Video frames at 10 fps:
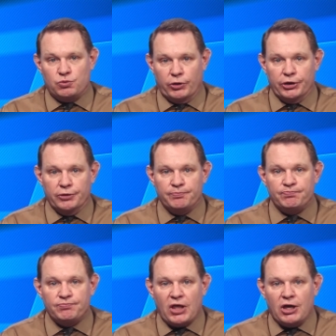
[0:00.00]
Twitter.
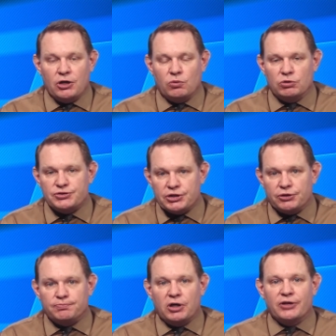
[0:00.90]
We'll see
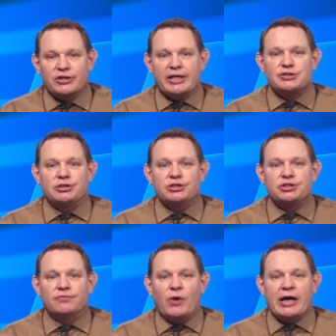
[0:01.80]
you on the next
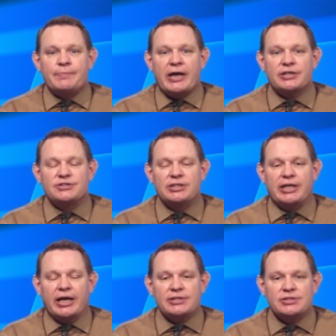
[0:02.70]
edition of Y-PAC
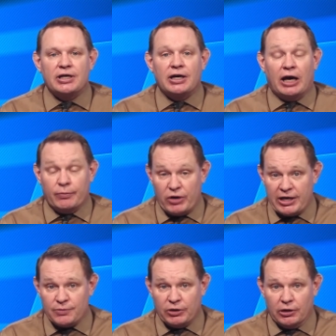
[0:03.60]
CityCast. I'm
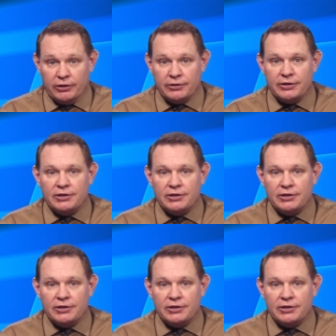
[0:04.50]
Randy Beehler.